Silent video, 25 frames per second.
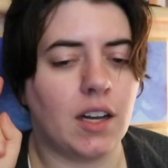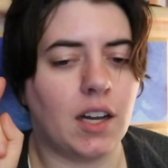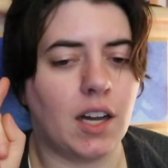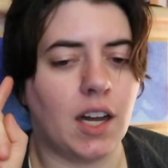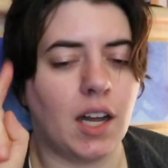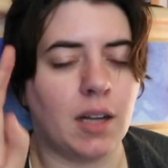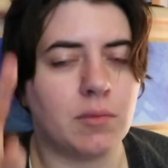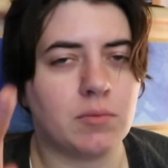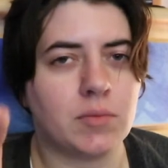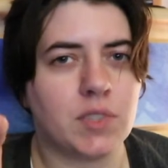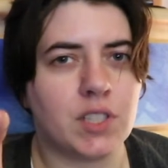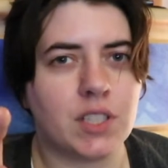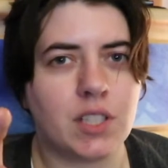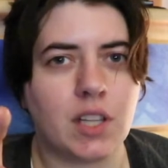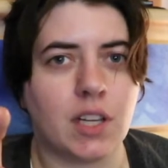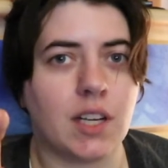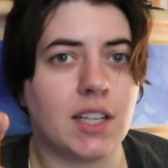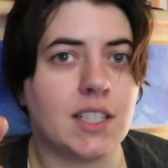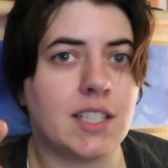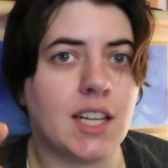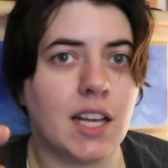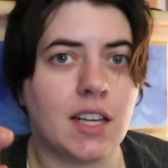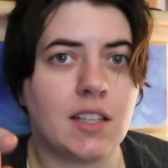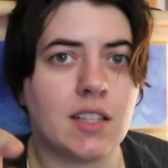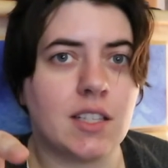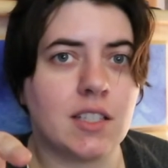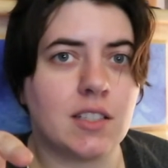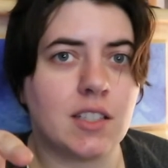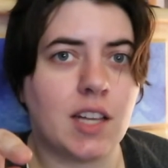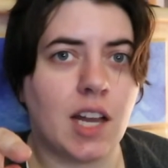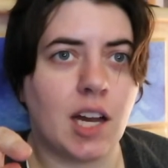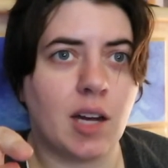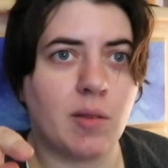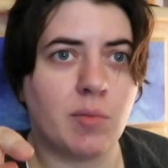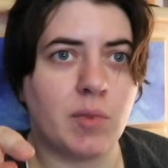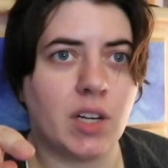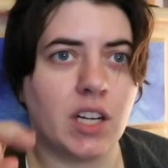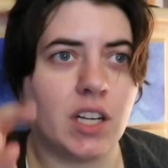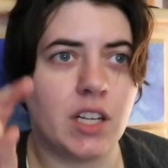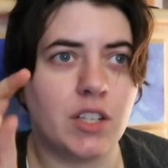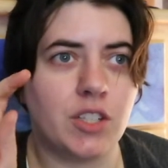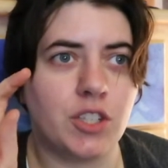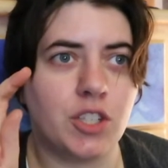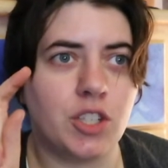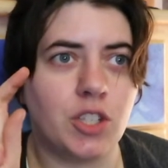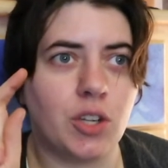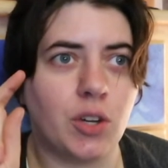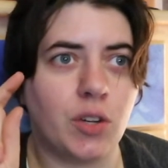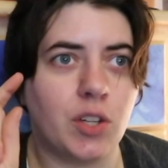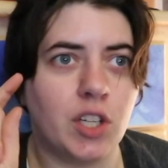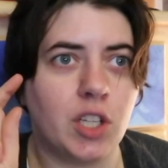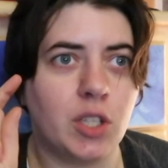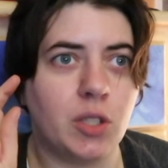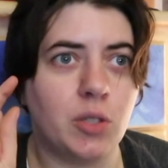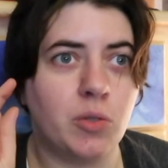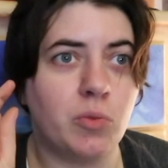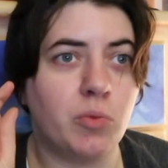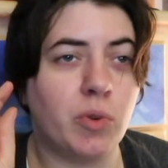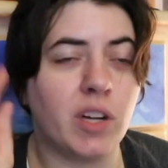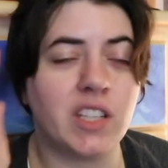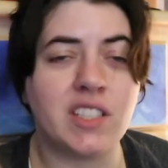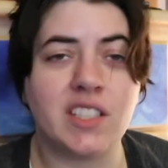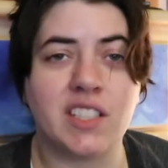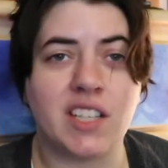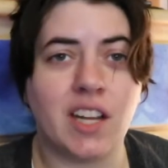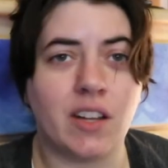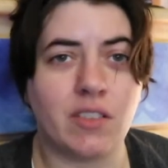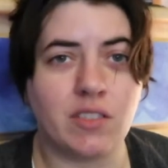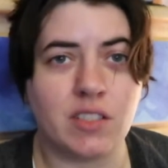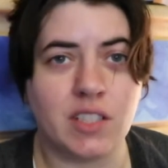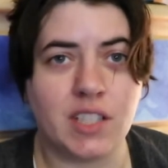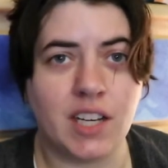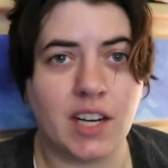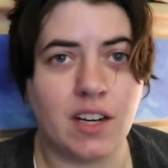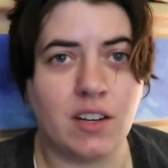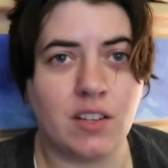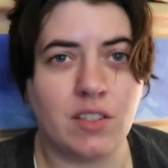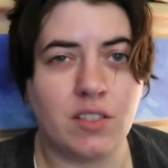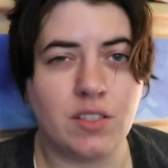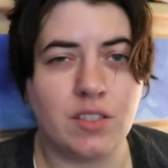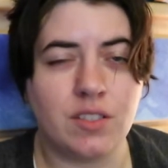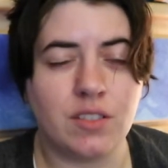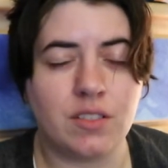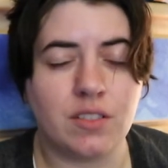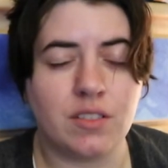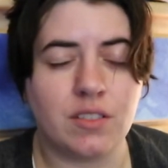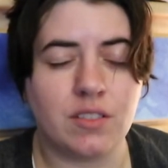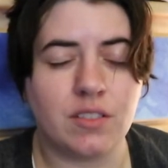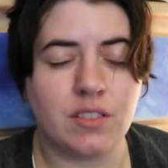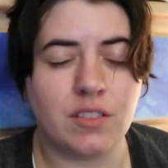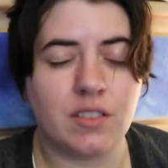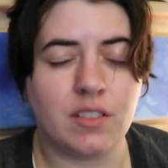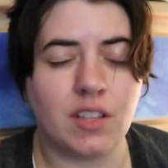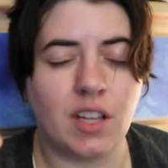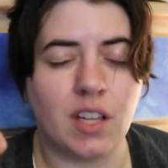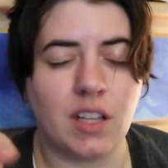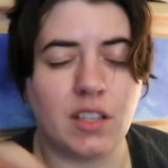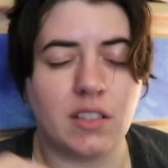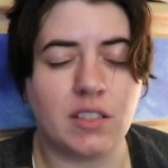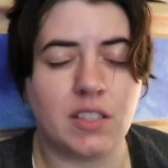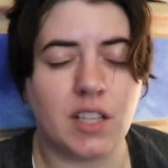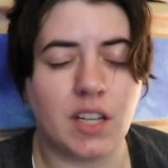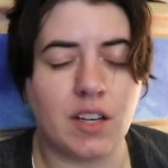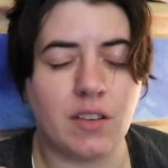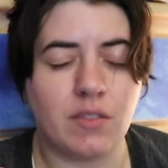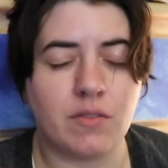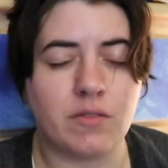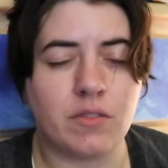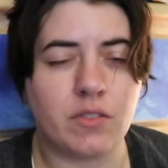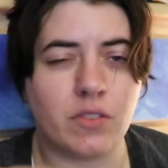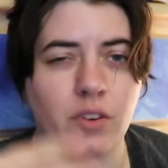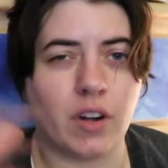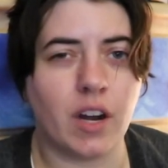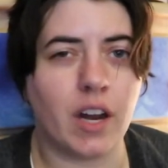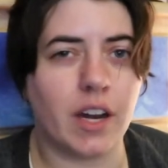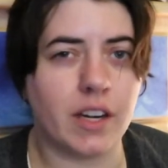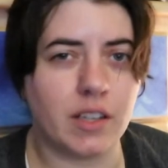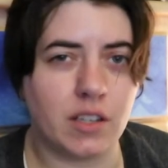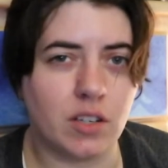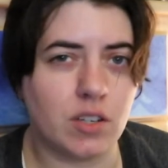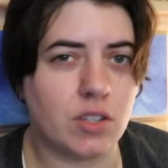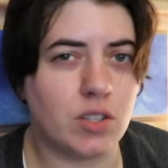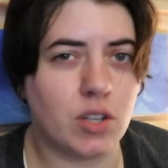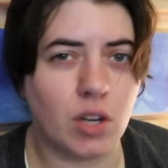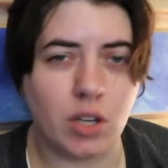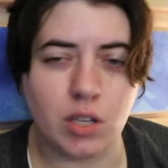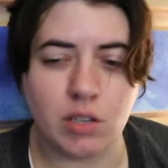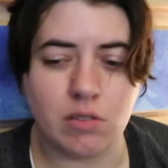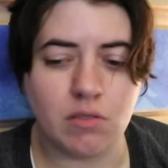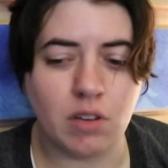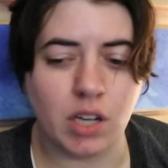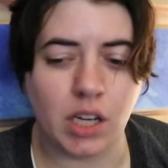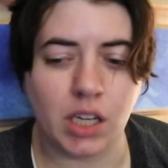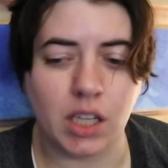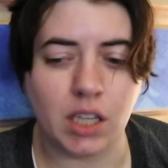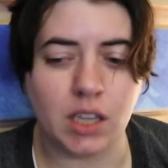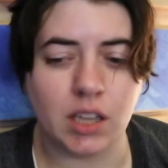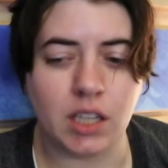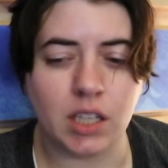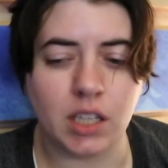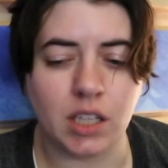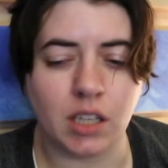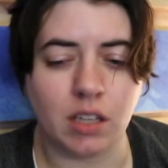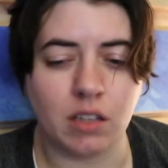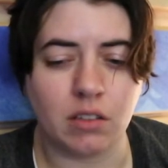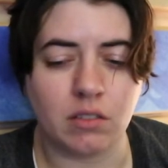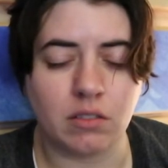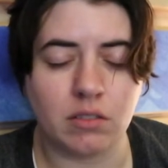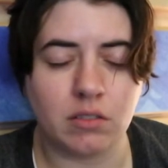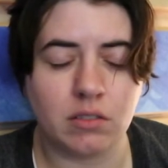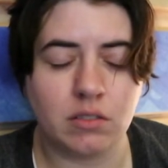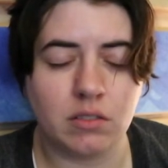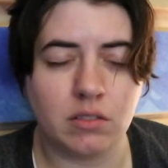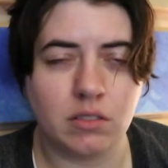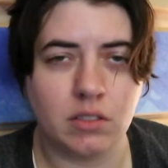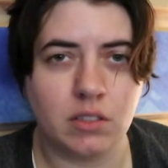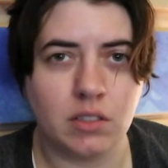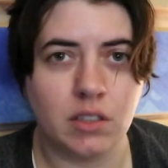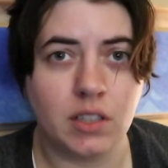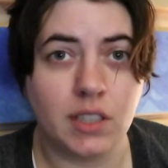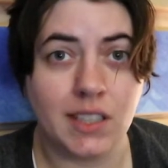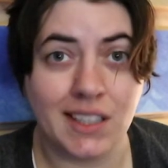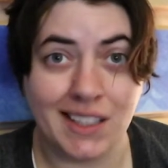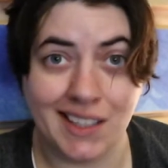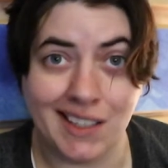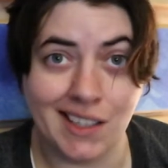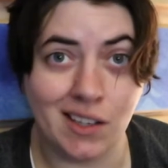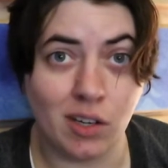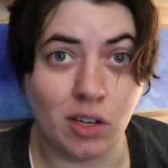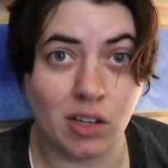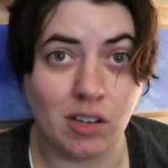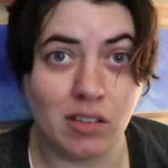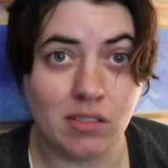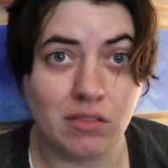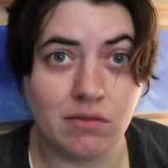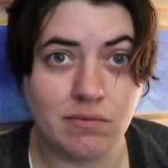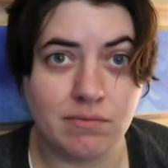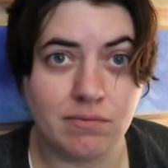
I'm just going to take this camera and show you what's downstairs instead of trying to show you anything here.